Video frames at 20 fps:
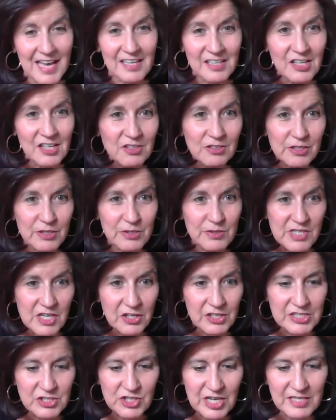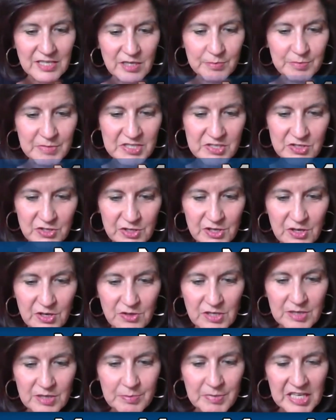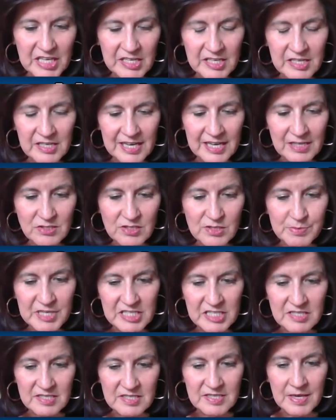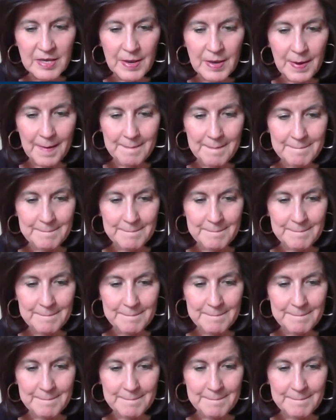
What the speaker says: That concludes our agenda. Mr. Yoakum, any announcements?